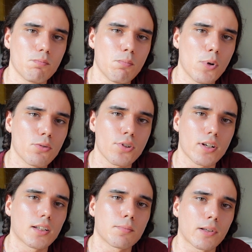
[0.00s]
Most
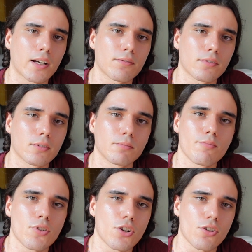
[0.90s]
other
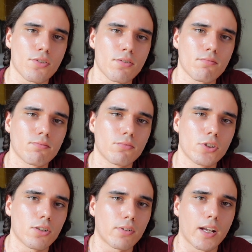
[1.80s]
platforms just
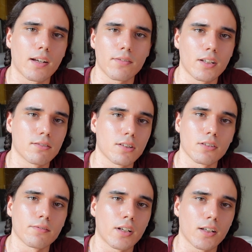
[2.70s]
don't have any real
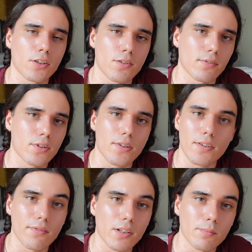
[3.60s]
advantage
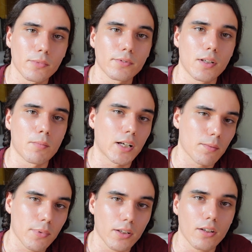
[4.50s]
versus them, in my
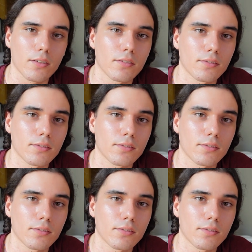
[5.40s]
opinion.